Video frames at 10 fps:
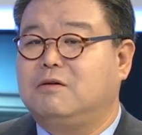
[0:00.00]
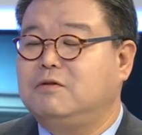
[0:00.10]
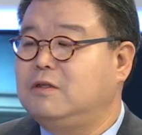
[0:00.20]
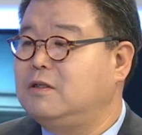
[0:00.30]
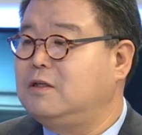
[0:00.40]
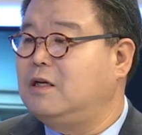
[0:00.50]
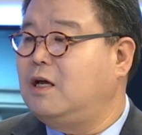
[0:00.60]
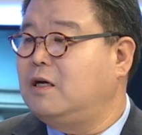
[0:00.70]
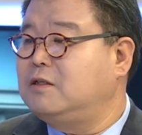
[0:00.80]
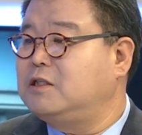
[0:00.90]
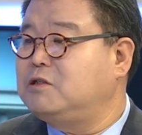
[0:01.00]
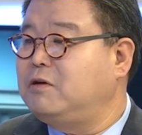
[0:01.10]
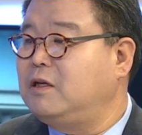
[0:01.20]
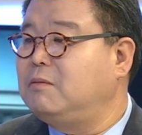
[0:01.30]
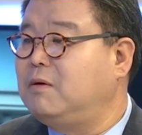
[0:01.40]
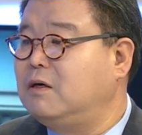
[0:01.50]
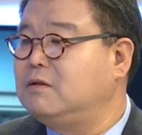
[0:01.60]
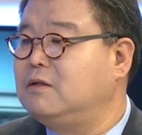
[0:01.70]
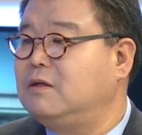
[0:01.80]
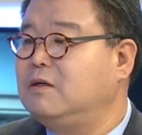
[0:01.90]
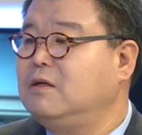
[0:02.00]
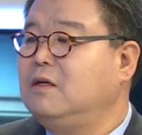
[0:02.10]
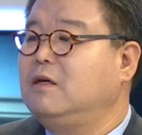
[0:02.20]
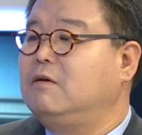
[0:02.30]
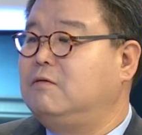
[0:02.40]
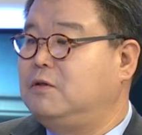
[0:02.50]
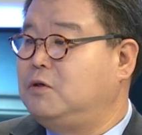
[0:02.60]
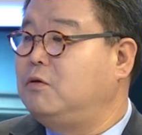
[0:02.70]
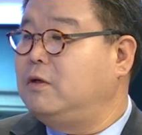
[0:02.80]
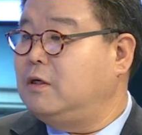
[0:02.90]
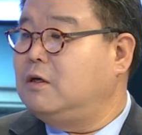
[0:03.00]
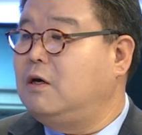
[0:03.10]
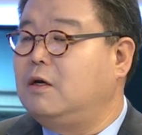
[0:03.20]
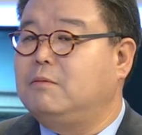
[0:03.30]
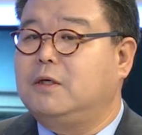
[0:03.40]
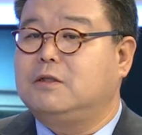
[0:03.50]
which is the largest trading partner for the Korean economy.